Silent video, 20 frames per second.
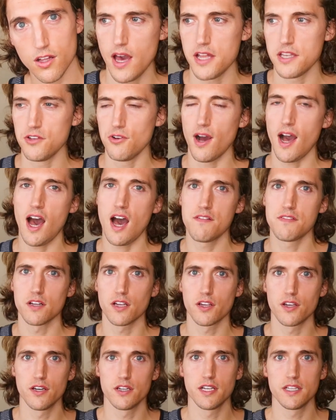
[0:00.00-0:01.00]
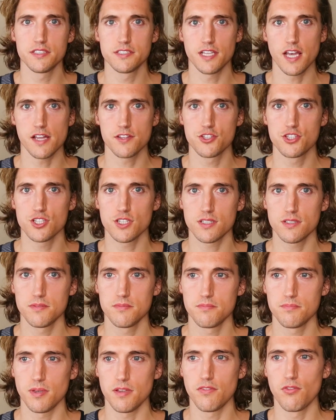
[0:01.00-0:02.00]
And you have a good intention
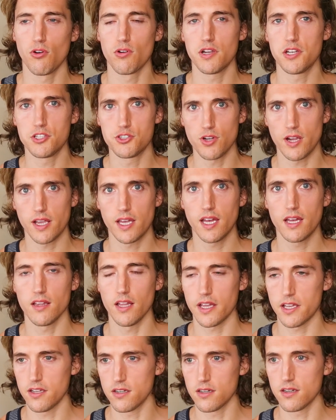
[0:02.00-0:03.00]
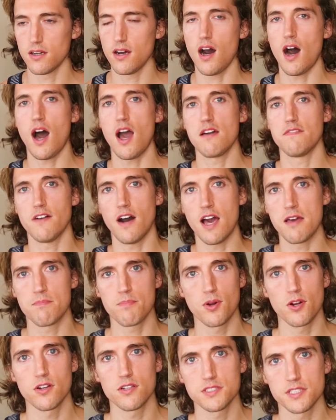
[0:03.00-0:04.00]
before you drink it, like you're a high vibe
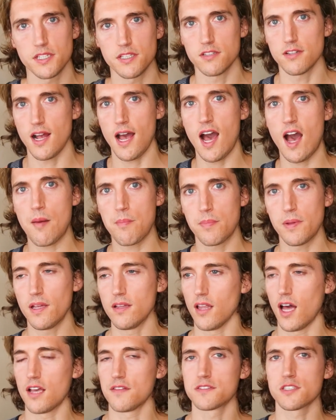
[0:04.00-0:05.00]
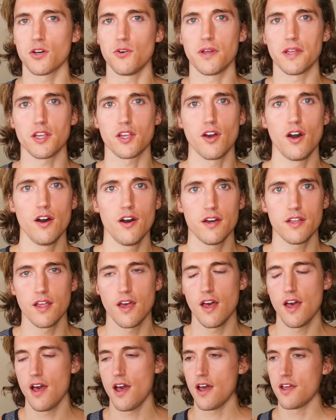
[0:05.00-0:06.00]
person, you're happy, life's going
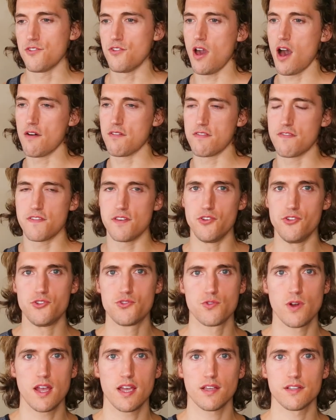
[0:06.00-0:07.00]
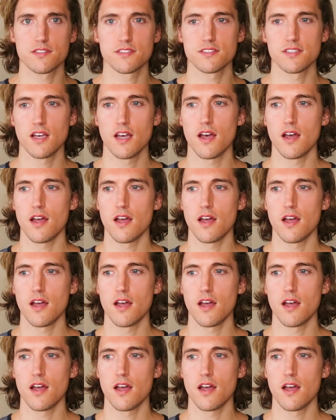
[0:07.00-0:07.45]
good, you have a few drinks,